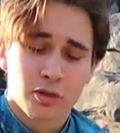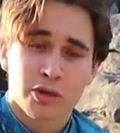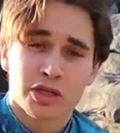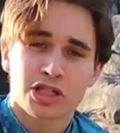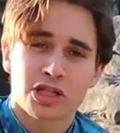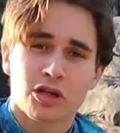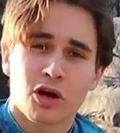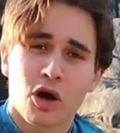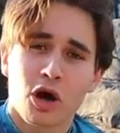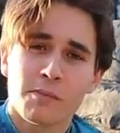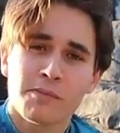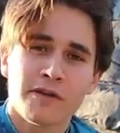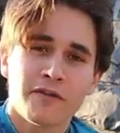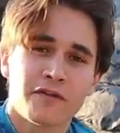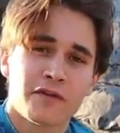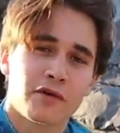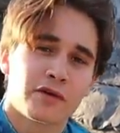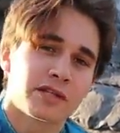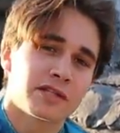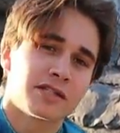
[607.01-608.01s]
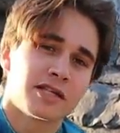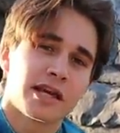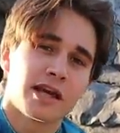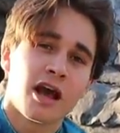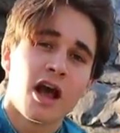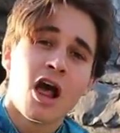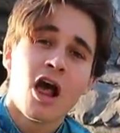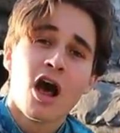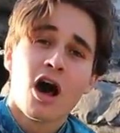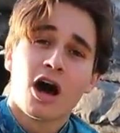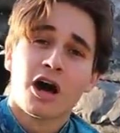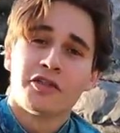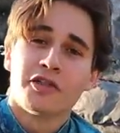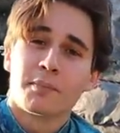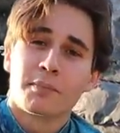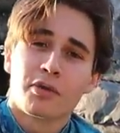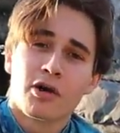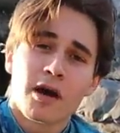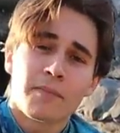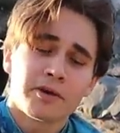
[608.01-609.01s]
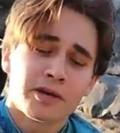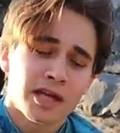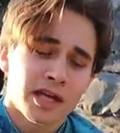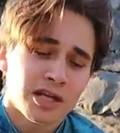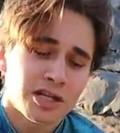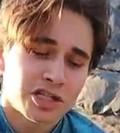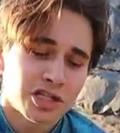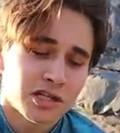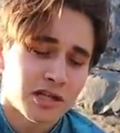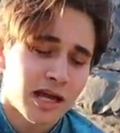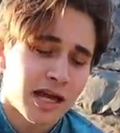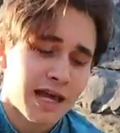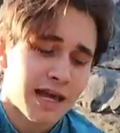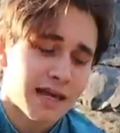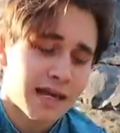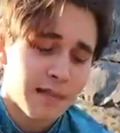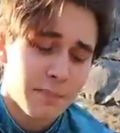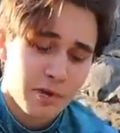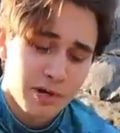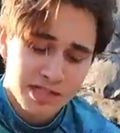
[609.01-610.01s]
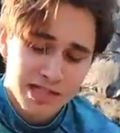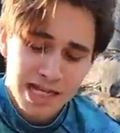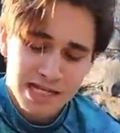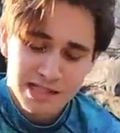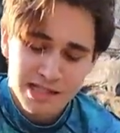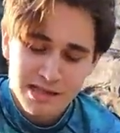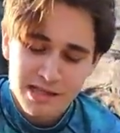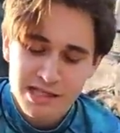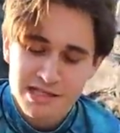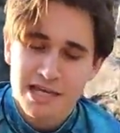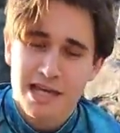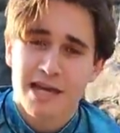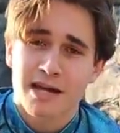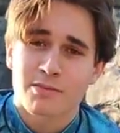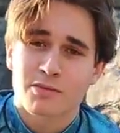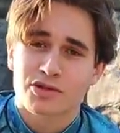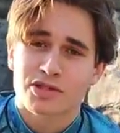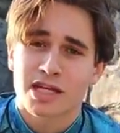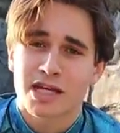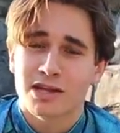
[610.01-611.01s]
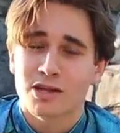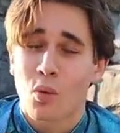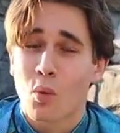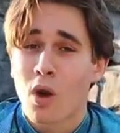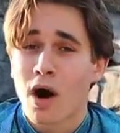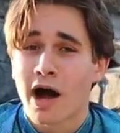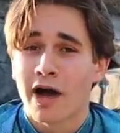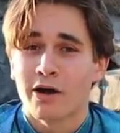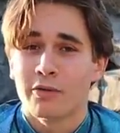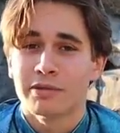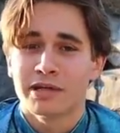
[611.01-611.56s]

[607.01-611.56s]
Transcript: We should all be focusing on the propagation and protecting these animals in the wild,